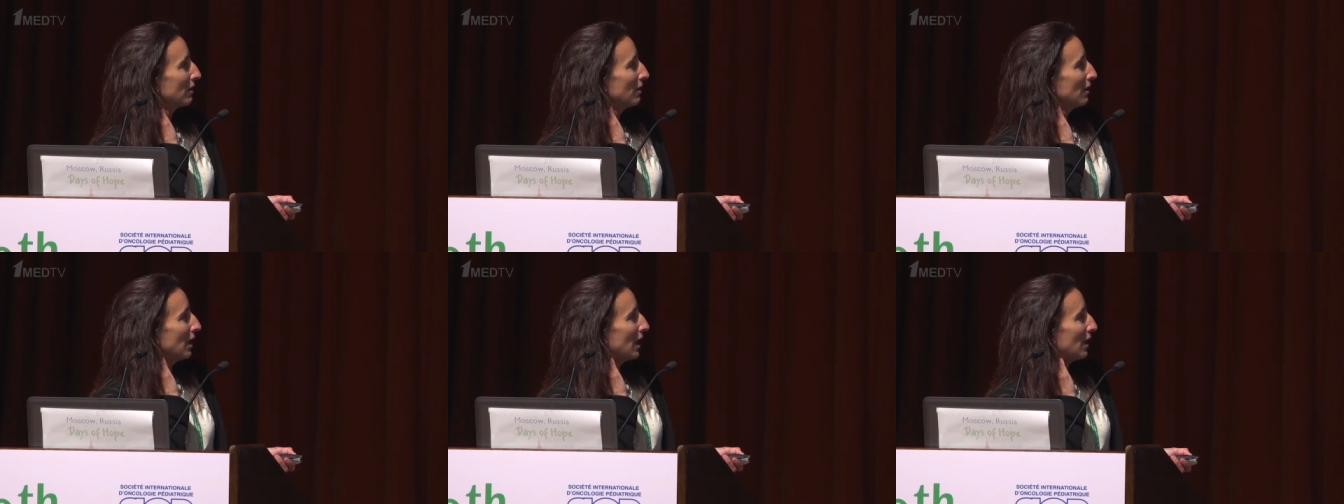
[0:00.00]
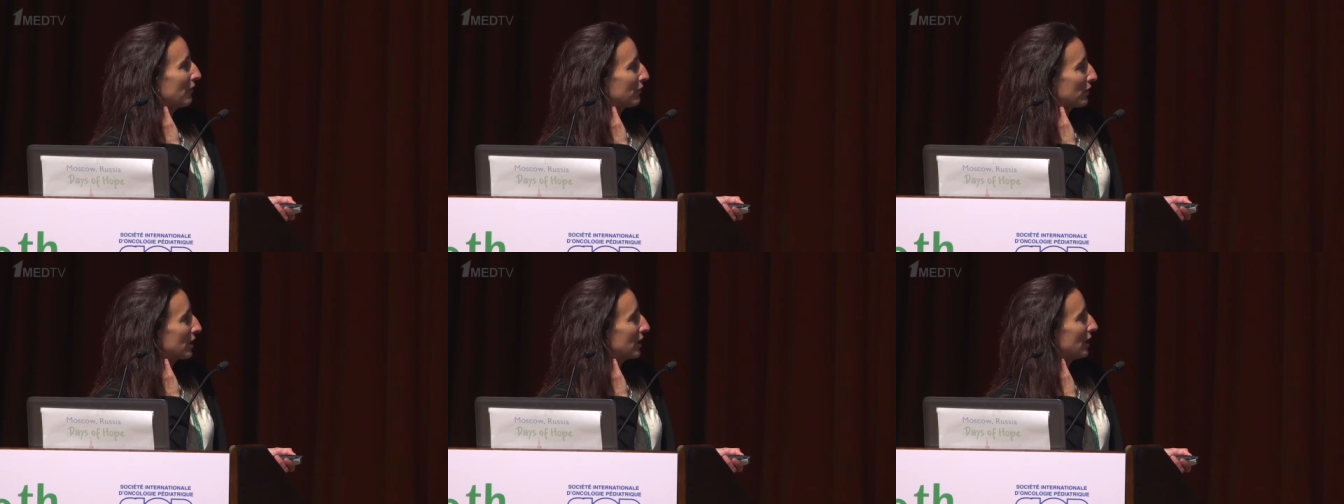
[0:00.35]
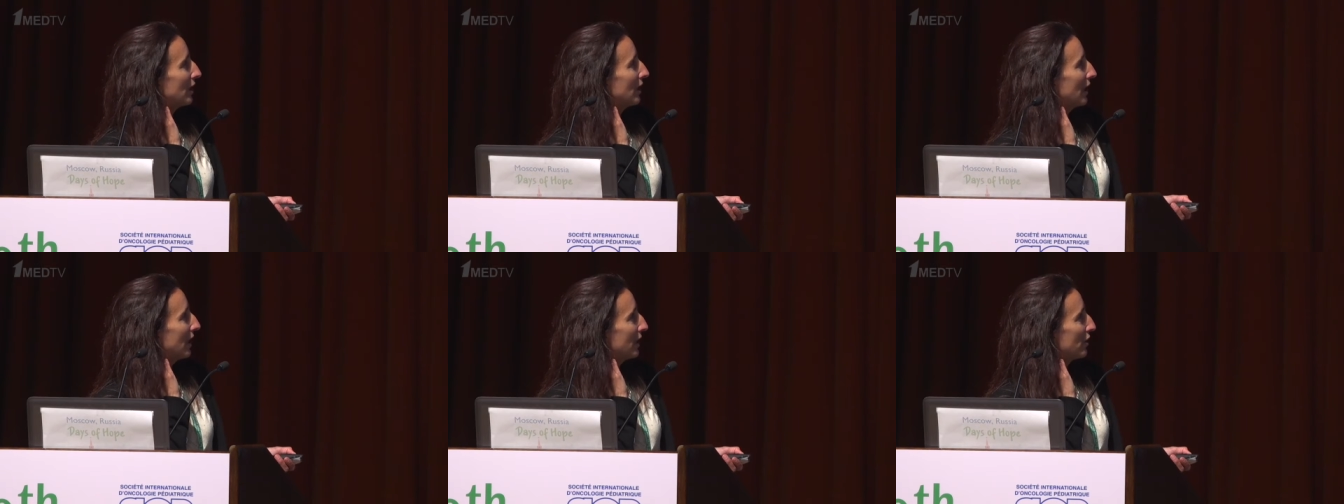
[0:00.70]

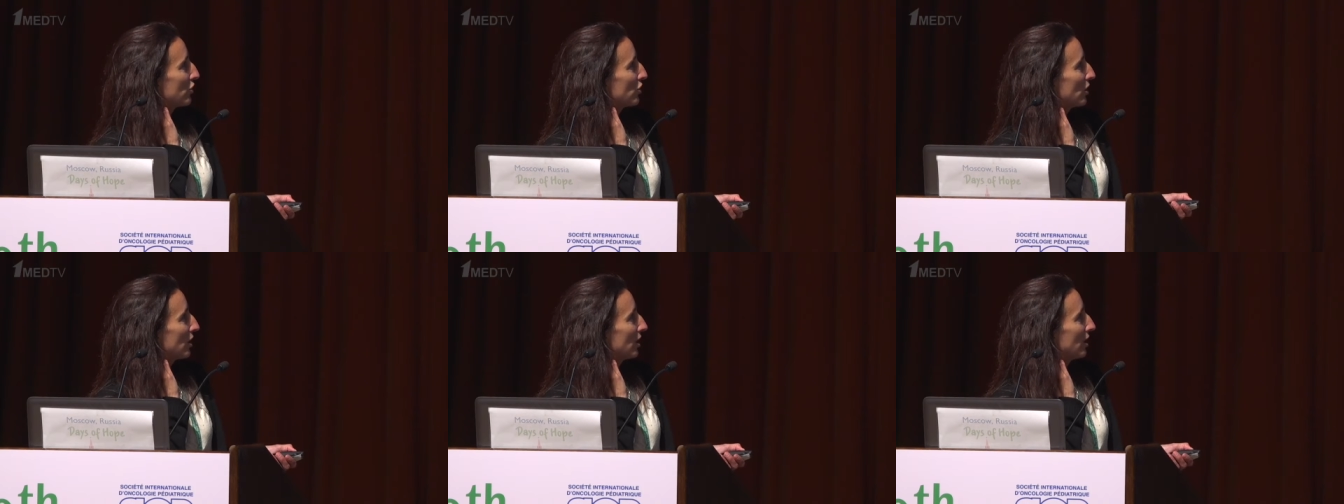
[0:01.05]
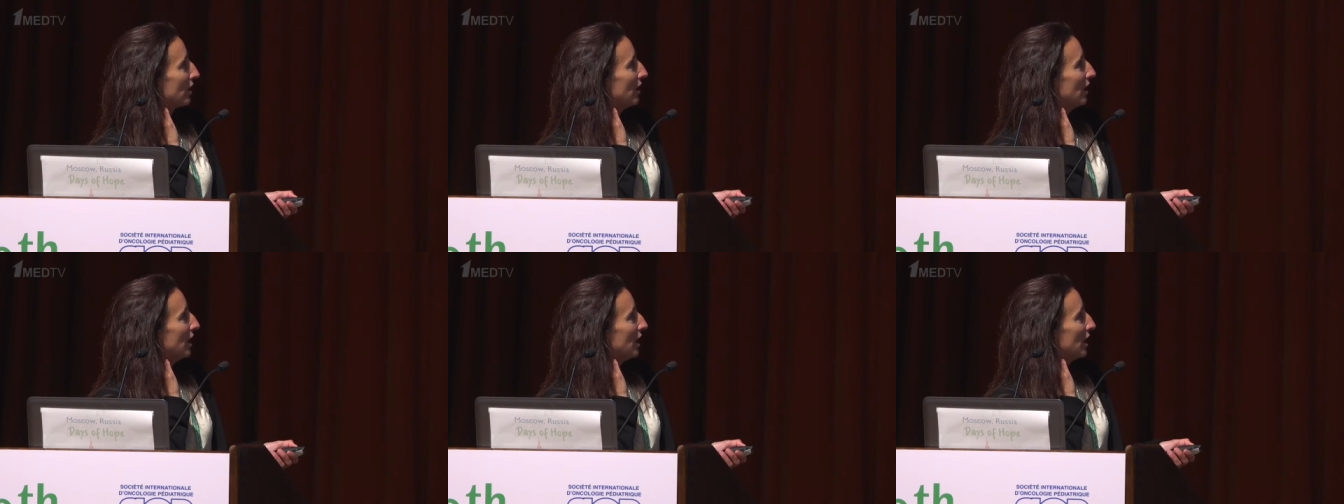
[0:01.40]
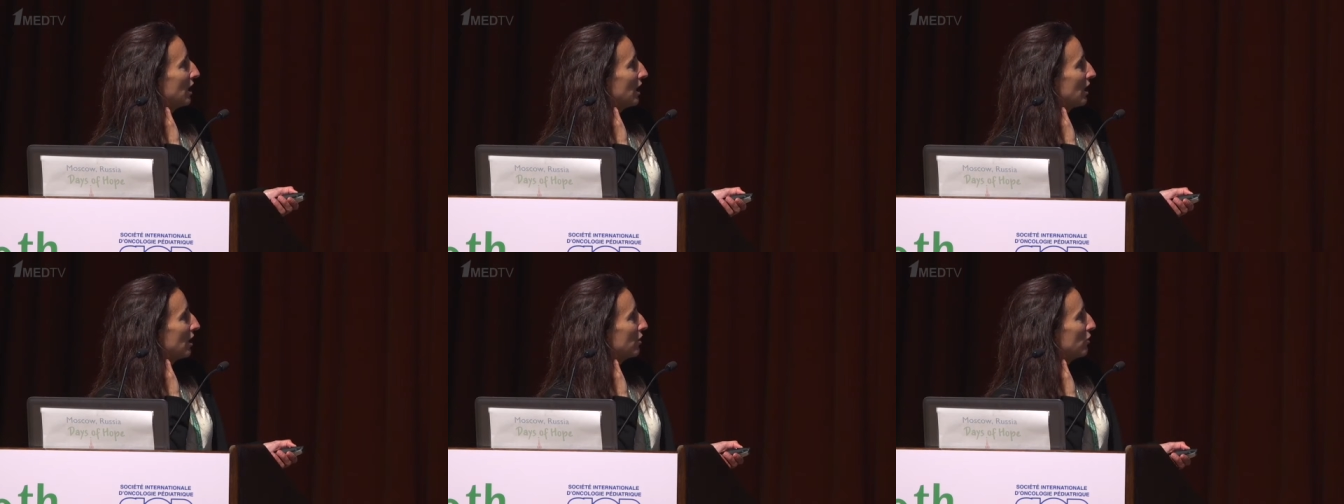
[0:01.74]
Africa, Asia.
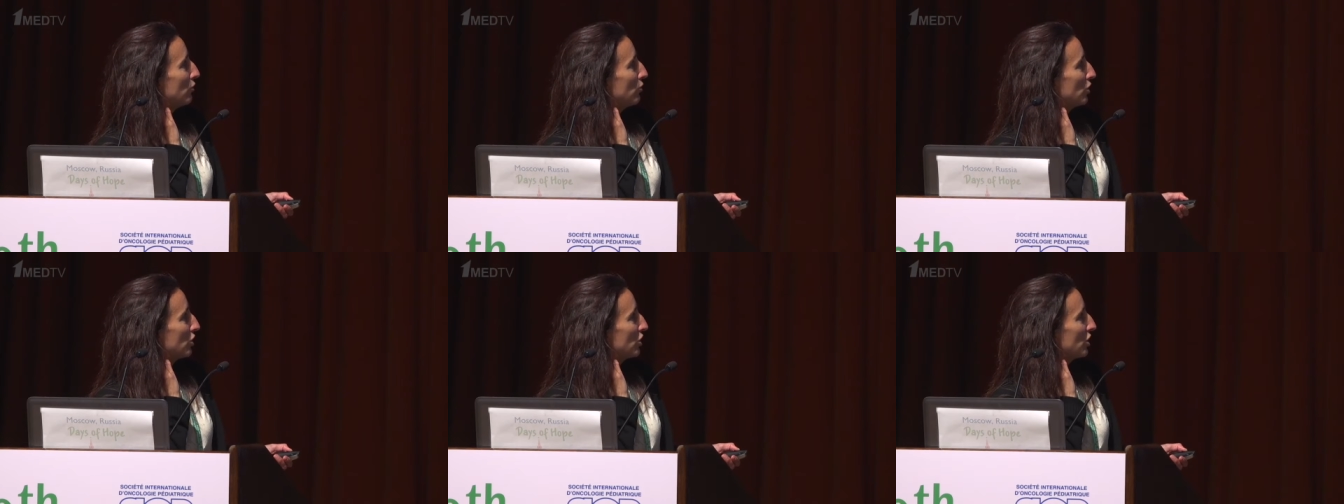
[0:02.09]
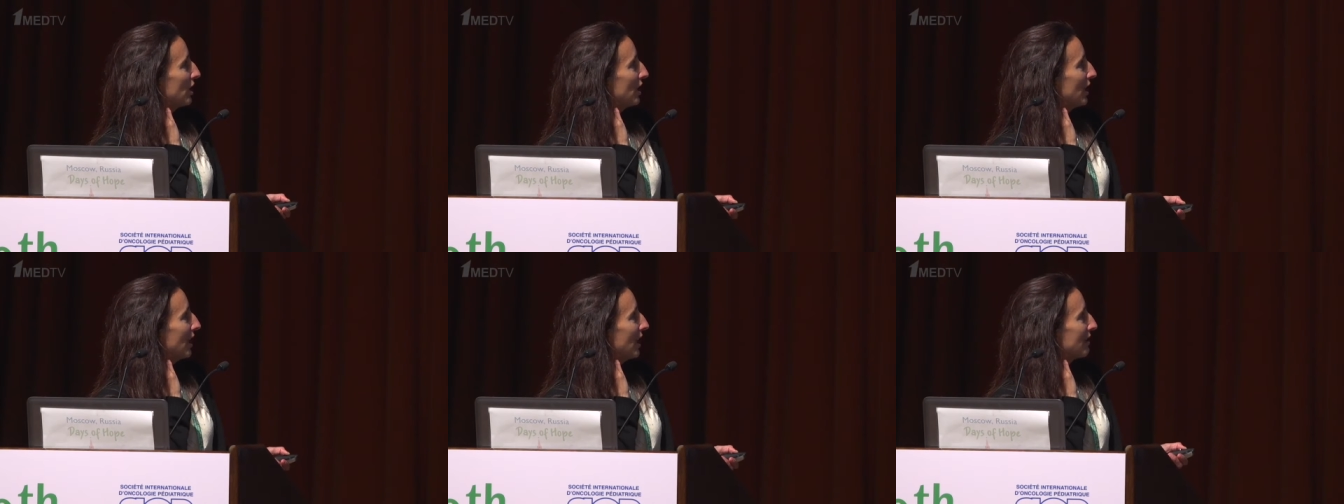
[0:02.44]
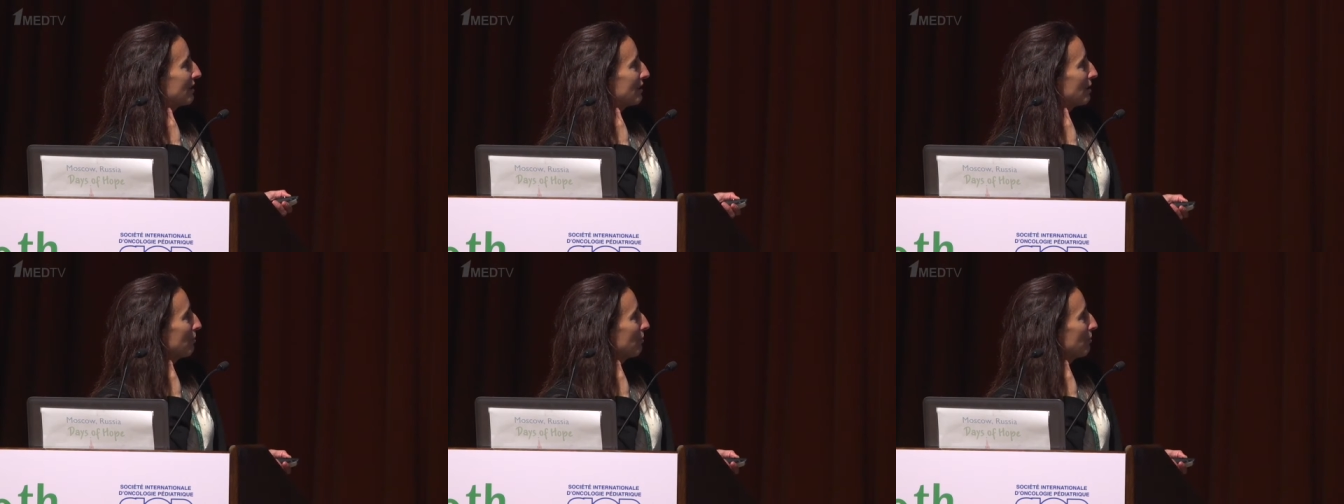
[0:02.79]
Nutritia has some